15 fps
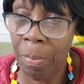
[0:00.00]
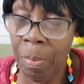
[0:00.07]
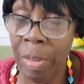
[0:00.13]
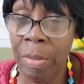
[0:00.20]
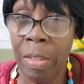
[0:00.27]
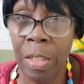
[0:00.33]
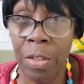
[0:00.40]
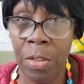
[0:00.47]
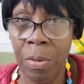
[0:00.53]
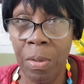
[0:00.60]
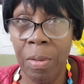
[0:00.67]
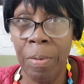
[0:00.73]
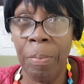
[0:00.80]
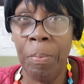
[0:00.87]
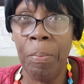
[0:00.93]
Mr.
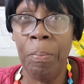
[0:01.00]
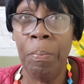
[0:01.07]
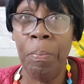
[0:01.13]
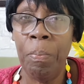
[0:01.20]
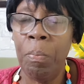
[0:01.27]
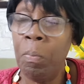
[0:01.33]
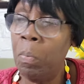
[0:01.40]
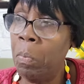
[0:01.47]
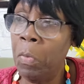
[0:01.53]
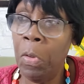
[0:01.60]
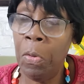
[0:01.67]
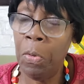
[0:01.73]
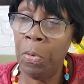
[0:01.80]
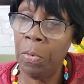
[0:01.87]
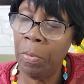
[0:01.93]
Chuck.
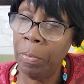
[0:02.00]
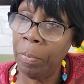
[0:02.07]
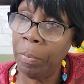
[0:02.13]
No.